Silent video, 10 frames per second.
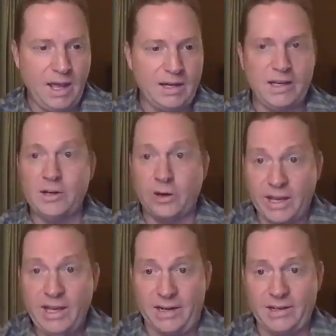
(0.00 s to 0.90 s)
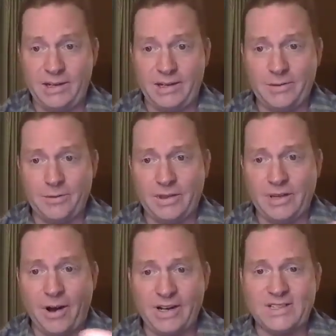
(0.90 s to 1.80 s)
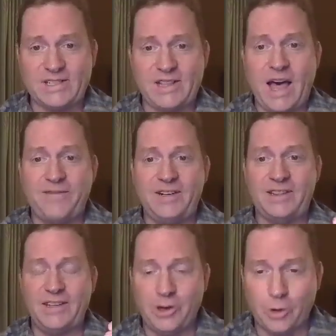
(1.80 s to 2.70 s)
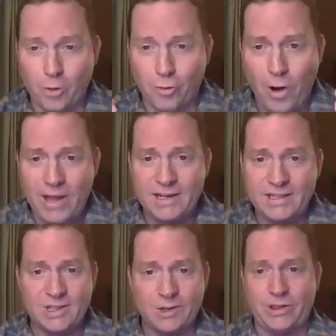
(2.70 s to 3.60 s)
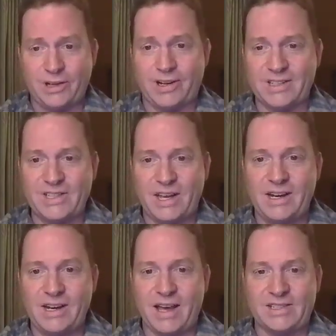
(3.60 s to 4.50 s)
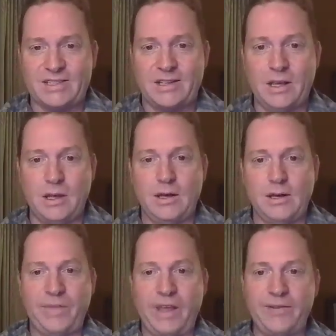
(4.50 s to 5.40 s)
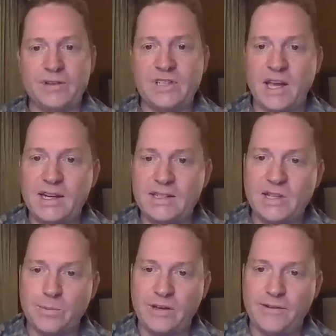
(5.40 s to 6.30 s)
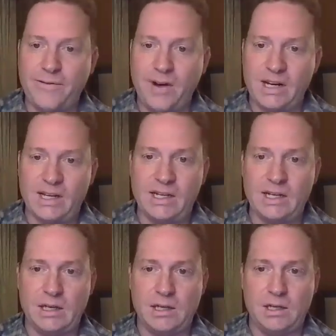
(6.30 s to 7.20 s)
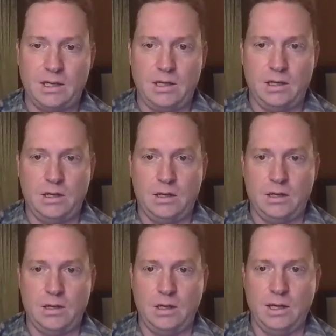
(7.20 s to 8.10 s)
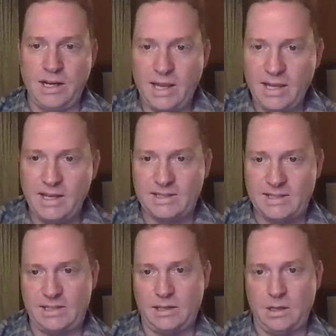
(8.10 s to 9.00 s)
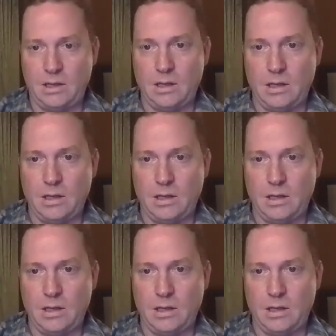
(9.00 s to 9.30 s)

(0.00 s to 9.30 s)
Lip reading: and it'll hit. The audience is laughing and then they'll go right into what they're going to say next. If you're saying something funny and it hits,